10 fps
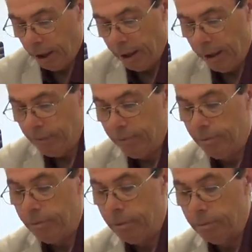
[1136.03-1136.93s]

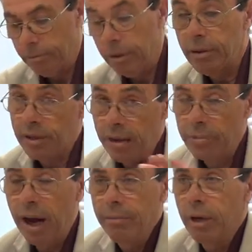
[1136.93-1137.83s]
At the
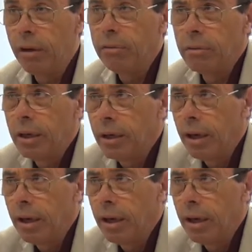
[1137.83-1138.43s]
same time, though,